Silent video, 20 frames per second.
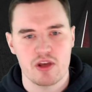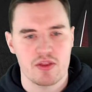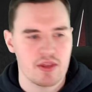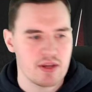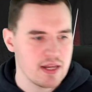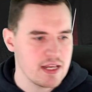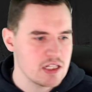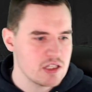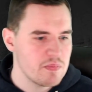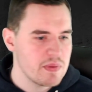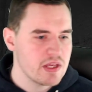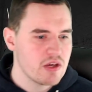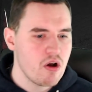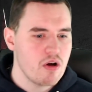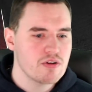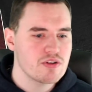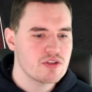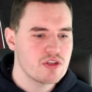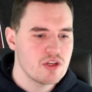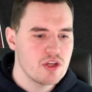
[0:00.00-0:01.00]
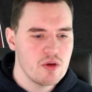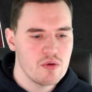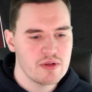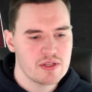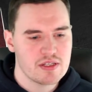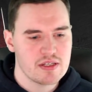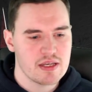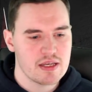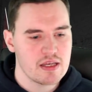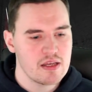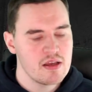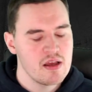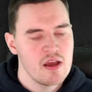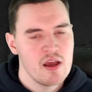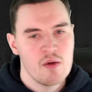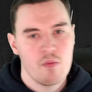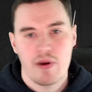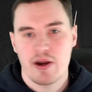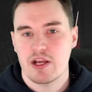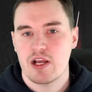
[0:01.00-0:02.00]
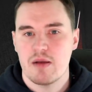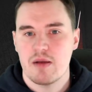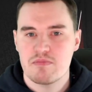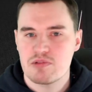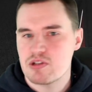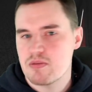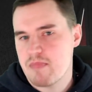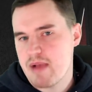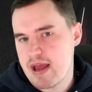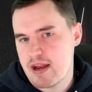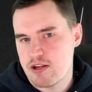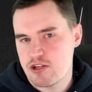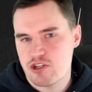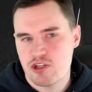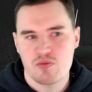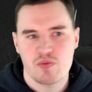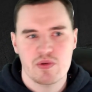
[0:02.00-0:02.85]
there needs to be continuity when it comes to managers.